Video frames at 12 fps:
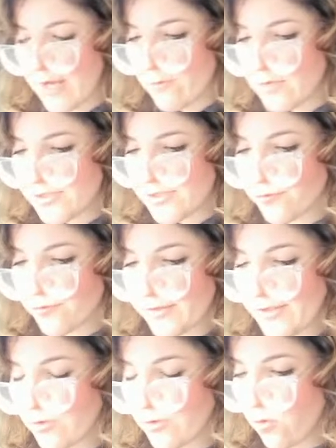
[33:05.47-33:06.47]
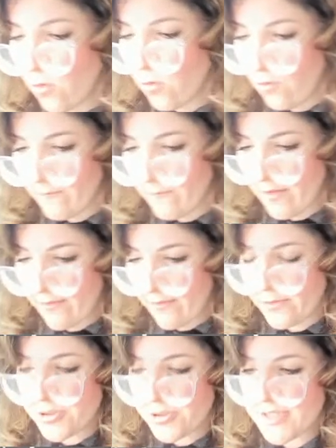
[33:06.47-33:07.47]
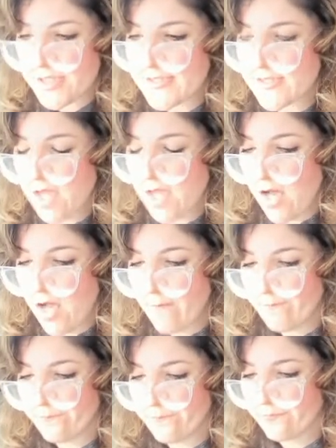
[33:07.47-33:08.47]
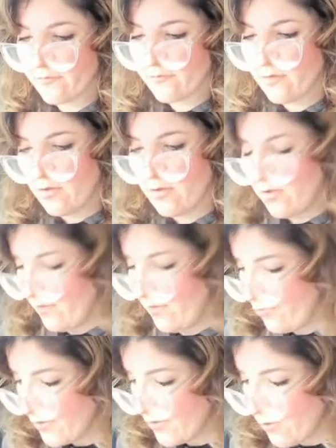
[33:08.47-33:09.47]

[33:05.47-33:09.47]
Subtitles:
ones are really cool. They're just they're a little